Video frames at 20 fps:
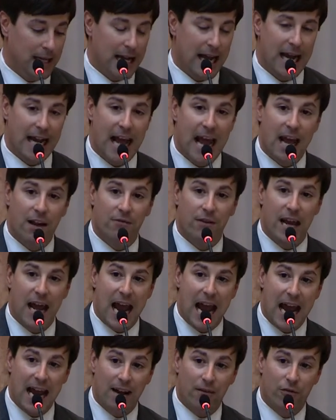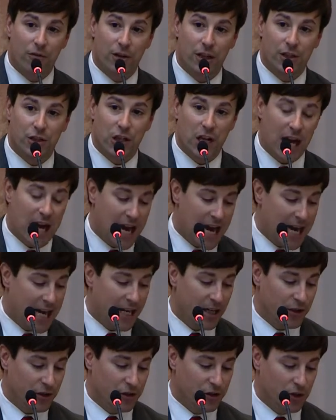and have an average
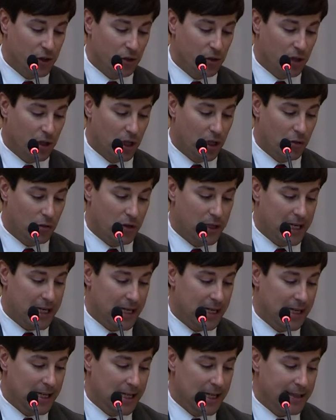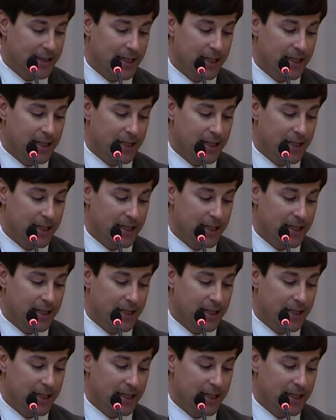higher student loan debt